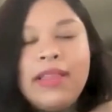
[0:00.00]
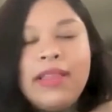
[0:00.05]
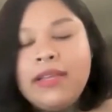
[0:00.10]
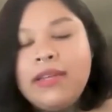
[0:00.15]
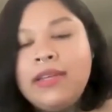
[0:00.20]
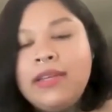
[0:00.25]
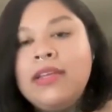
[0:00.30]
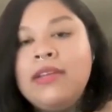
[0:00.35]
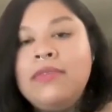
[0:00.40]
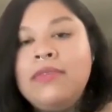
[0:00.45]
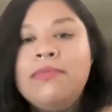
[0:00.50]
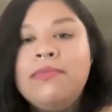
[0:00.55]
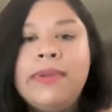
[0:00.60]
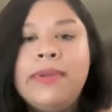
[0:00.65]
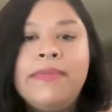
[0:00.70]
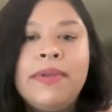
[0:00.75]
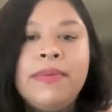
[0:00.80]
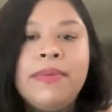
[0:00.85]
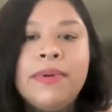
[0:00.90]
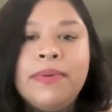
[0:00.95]
why they did,
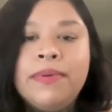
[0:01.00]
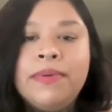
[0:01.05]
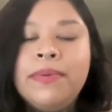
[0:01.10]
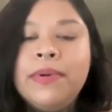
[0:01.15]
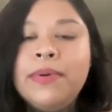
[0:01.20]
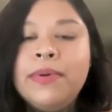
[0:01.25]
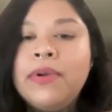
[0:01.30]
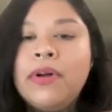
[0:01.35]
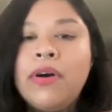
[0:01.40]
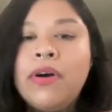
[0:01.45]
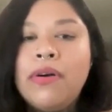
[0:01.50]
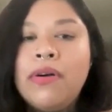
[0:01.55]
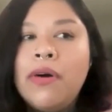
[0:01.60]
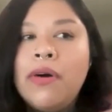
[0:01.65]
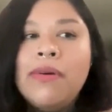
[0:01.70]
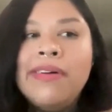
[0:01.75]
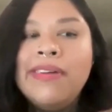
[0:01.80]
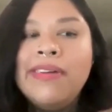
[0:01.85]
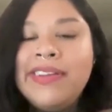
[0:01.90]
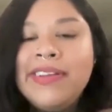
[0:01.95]
maybe we won't
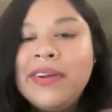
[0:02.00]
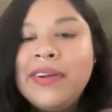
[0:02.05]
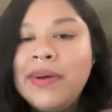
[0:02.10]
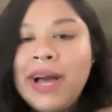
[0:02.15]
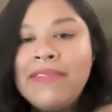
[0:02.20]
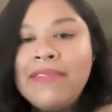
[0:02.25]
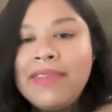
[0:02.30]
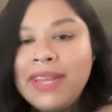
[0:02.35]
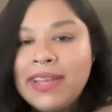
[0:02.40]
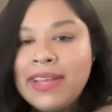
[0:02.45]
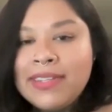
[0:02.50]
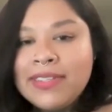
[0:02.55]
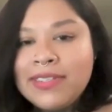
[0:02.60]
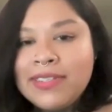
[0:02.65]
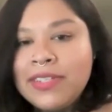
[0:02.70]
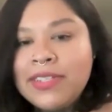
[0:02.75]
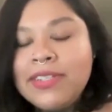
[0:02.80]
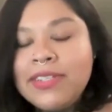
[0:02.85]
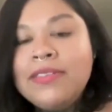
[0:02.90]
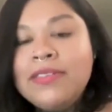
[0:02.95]
all, you know, have an
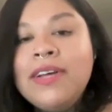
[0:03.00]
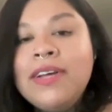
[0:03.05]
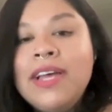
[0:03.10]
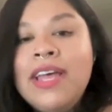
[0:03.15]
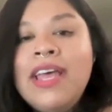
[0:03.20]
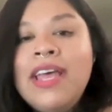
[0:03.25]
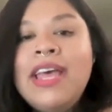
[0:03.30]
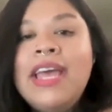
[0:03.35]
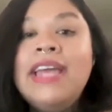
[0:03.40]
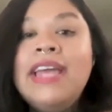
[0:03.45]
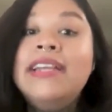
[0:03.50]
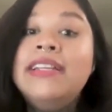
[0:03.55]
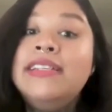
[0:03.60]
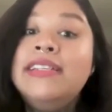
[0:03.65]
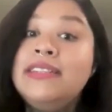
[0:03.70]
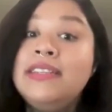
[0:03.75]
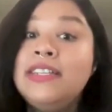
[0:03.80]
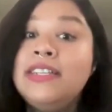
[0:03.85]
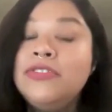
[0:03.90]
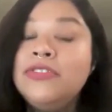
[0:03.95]
answer to. It
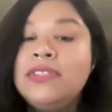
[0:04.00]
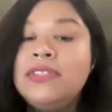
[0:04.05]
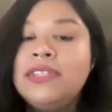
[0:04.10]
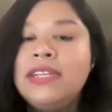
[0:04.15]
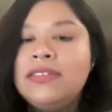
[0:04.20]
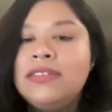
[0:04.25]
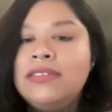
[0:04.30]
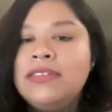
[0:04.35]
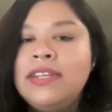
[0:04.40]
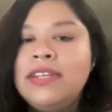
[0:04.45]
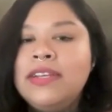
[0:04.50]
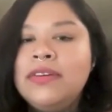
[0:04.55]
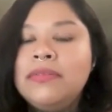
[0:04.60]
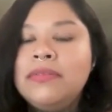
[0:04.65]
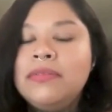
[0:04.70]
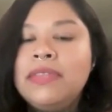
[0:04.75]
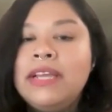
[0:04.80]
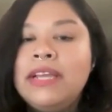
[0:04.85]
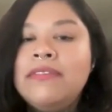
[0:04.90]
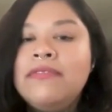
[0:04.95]
is an interesting, you
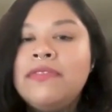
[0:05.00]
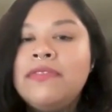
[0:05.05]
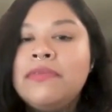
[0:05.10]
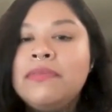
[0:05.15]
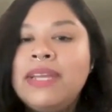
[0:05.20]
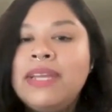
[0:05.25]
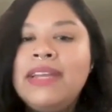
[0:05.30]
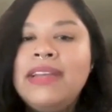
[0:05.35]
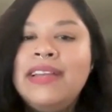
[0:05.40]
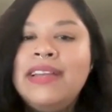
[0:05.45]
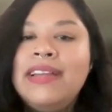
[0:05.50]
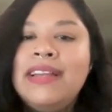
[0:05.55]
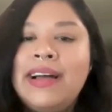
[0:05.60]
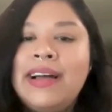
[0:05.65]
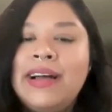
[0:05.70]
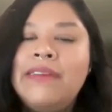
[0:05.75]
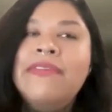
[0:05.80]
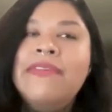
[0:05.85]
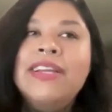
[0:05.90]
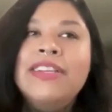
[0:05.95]
know, thing for me, and
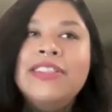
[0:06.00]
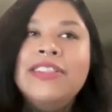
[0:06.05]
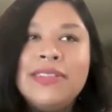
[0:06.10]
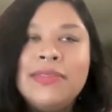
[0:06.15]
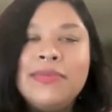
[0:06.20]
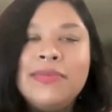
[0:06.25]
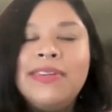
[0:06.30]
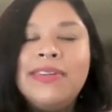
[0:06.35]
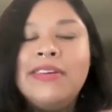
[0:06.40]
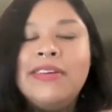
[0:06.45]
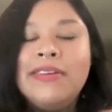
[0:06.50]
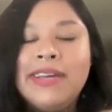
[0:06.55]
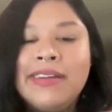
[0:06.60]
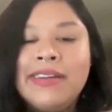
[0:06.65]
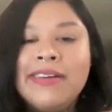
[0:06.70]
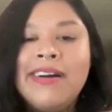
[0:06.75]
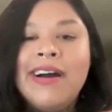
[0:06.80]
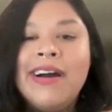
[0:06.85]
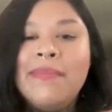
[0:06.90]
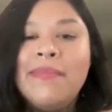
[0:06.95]
eventually one day I'll
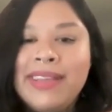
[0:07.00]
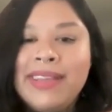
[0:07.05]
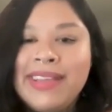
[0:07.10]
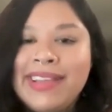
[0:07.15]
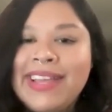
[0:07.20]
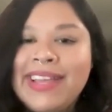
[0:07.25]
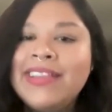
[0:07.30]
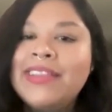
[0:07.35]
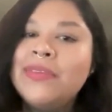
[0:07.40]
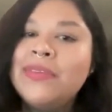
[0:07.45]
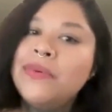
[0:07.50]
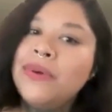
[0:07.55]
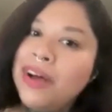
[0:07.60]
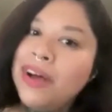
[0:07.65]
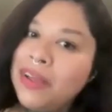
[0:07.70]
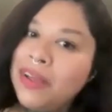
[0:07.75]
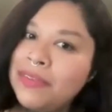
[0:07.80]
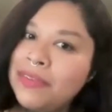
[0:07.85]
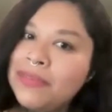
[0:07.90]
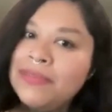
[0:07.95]
get a copy and get through
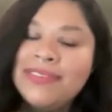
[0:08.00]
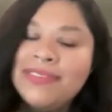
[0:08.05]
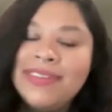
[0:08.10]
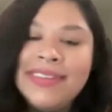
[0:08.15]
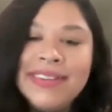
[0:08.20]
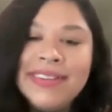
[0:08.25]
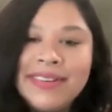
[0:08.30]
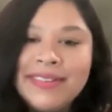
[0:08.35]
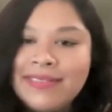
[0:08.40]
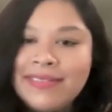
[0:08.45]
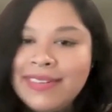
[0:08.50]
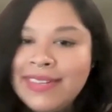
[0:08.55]
all of, you